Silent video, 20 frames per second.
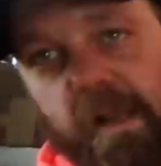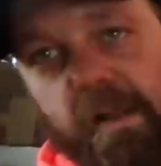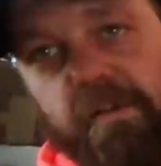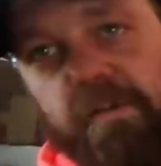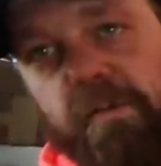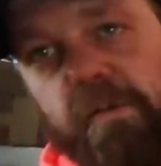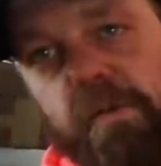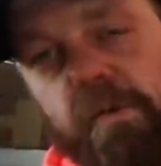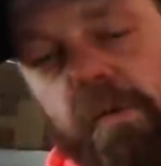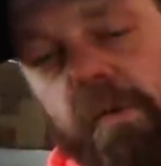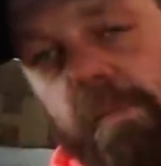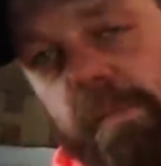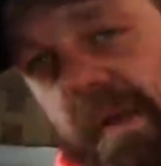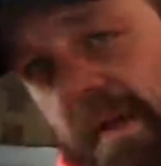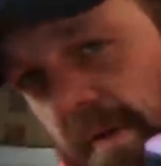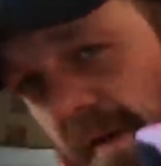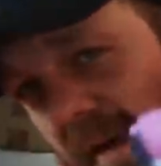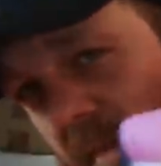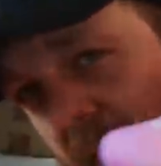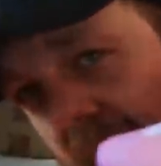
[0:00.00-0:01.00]
I do.
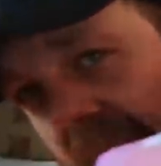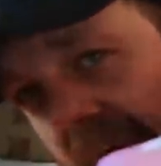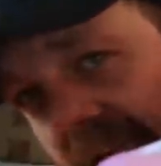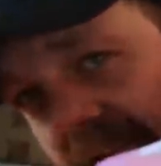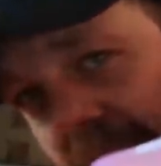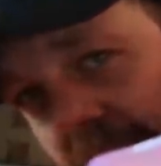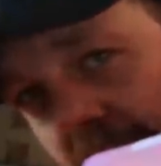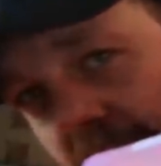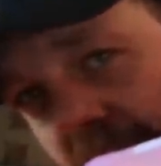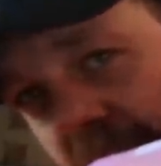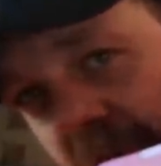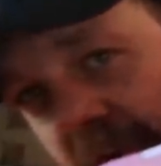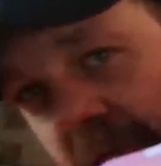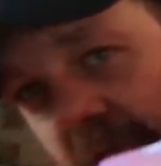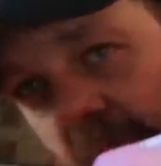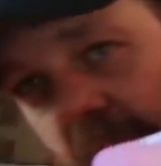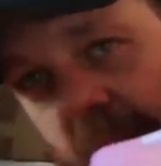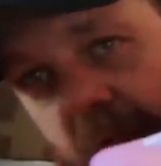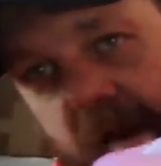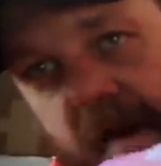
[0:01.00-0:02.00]
People keep asking my
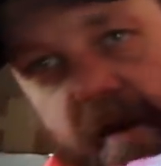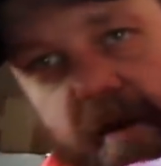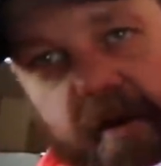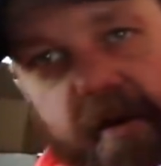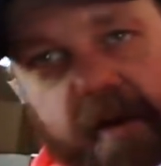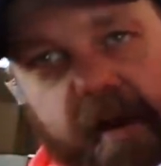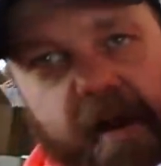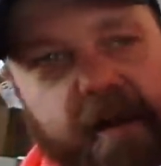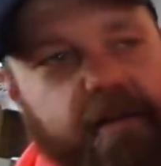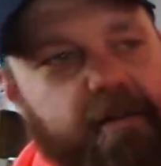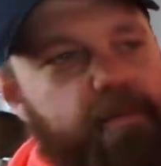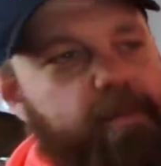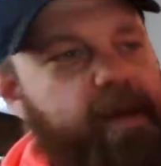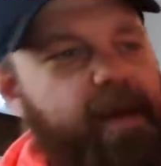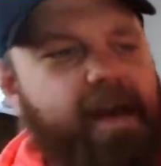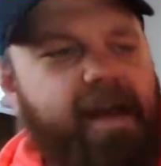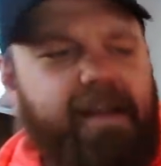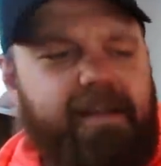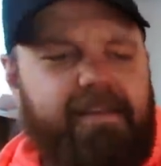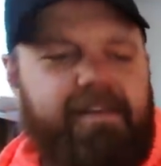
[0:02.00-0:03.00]
favorite pair out of the
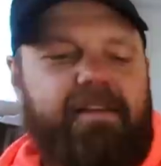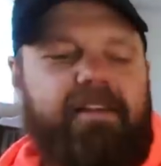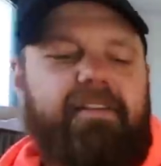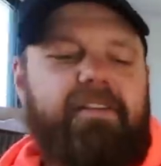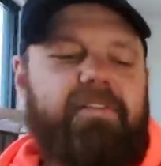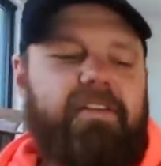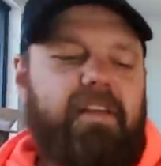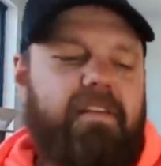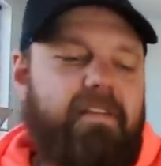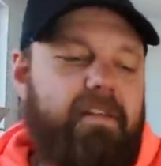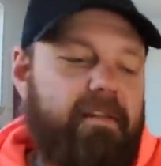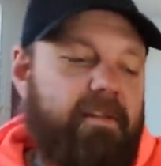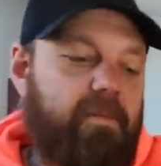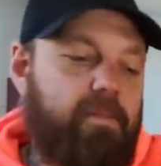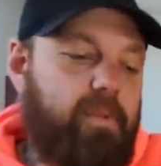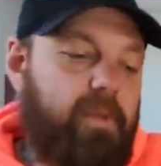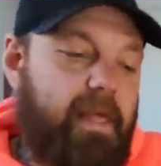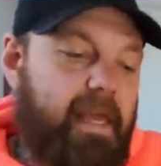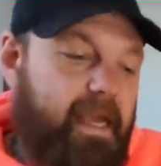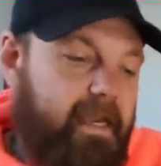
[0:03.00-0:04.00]
pack is. I think the
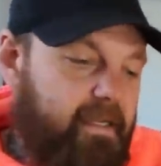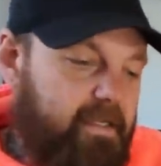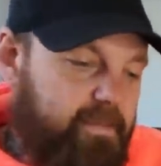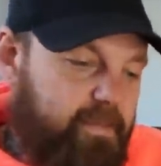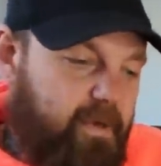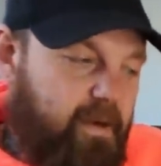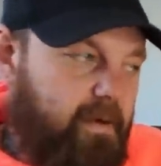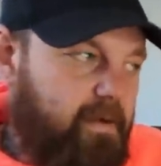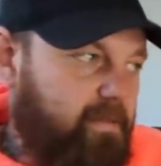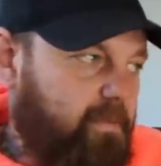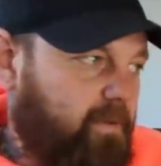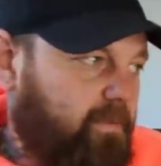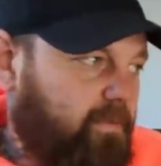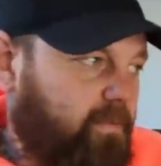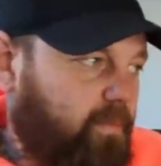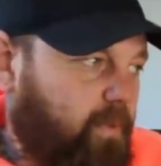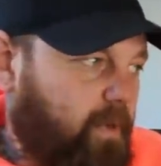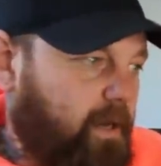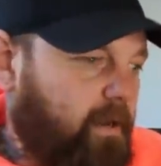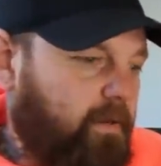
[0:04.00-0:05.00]
black is probably the
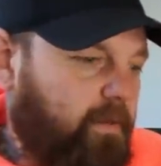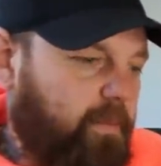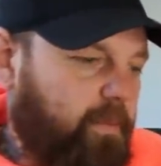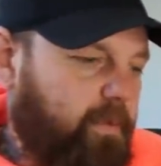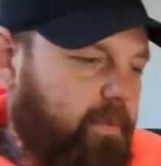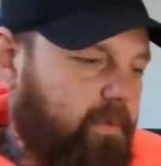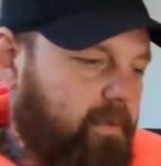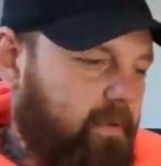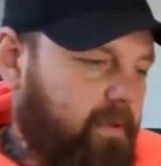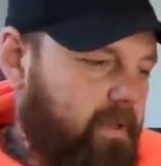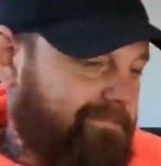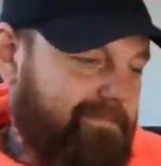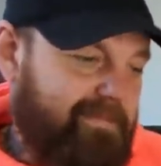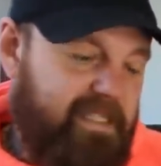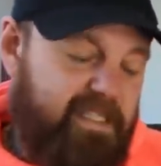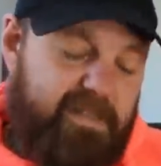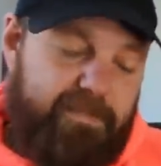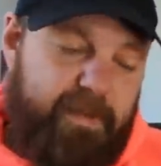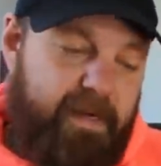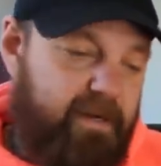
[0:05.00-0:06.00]
most wearable.
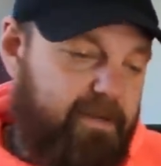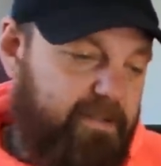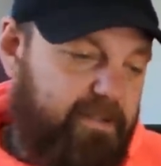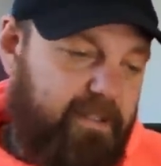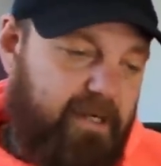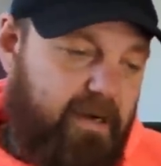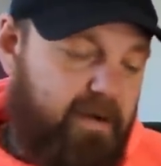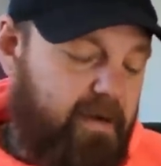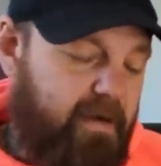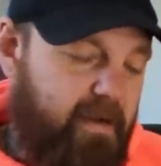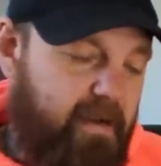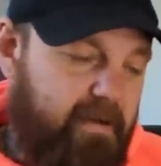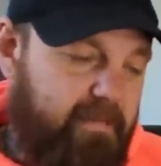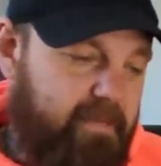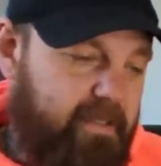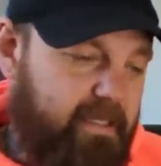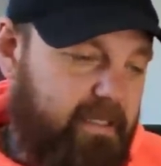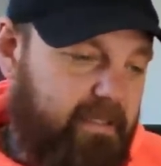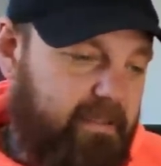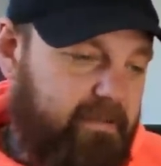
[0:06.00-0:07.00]
This pair is growing on
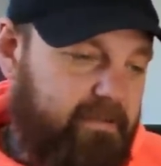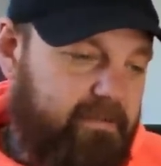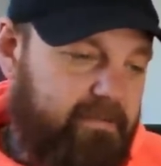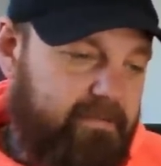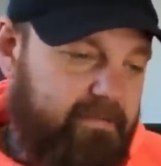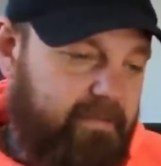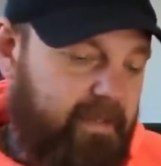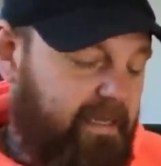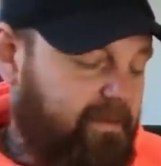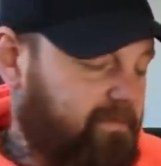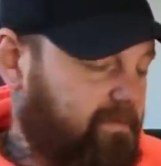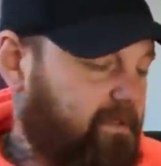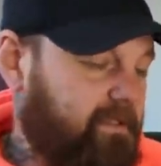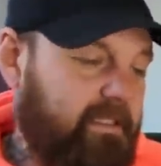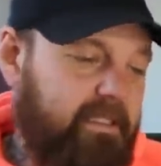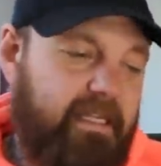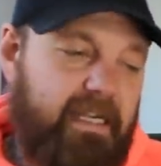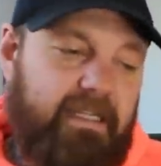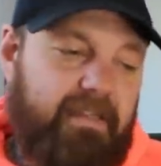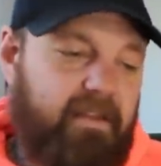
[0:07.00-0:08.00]
me. I
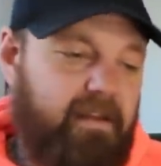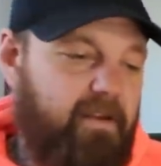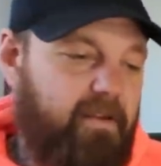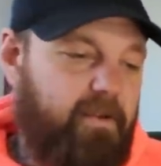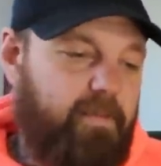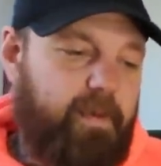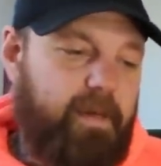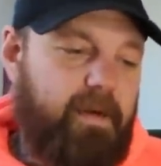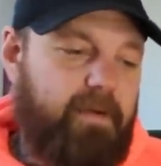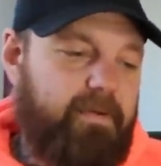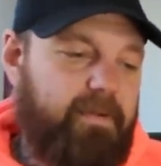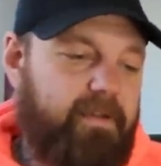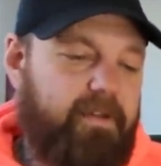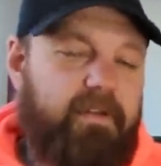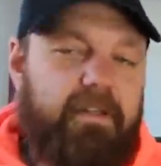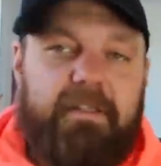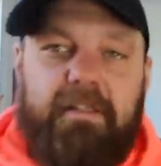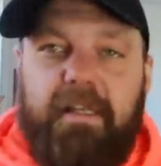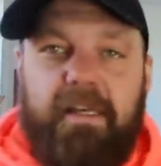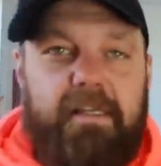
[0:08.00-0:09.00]
really like the other pair with the
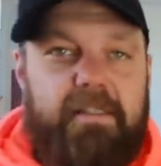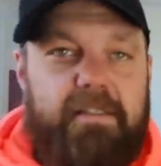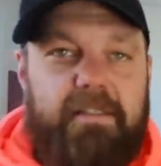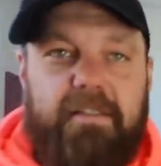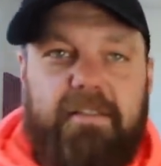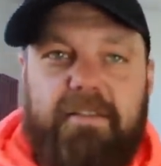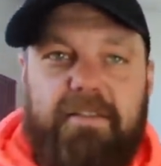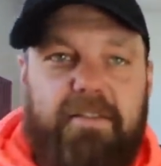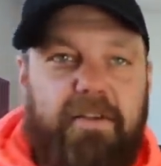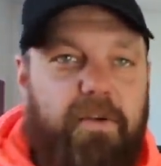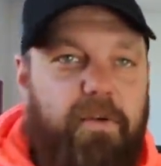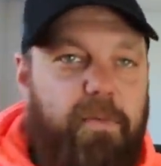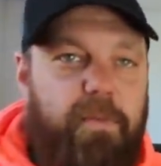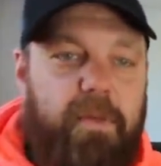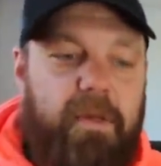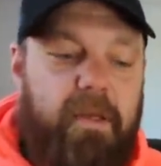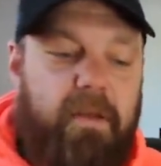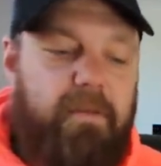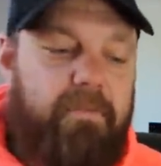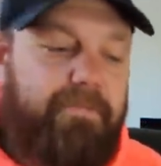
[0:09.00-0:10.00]
green laces, so I
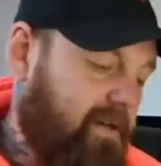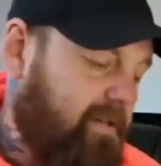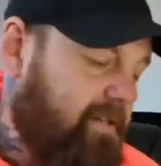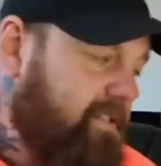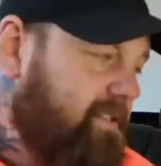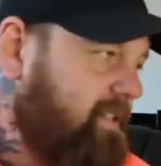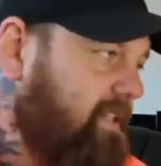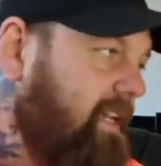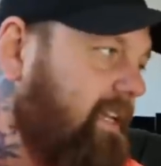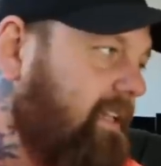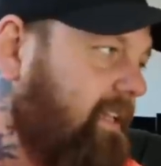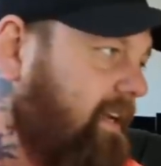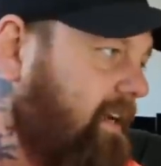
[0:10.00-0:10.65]
mean, hard to say.